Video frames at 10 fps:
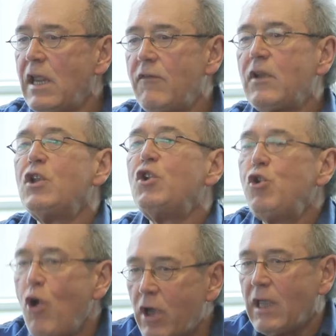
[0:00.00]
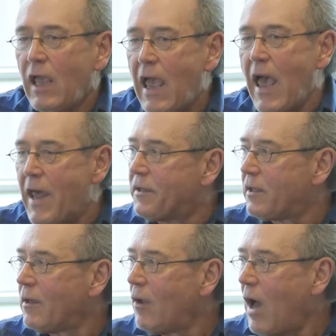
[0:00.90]
even look at
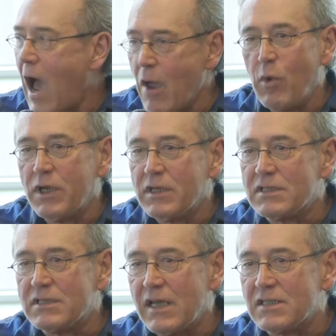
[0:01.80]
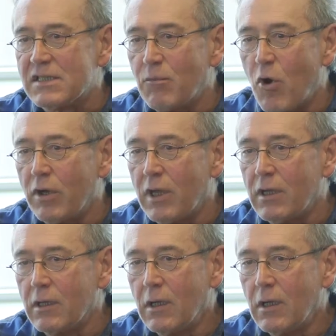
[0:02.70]
eyewitness testimony.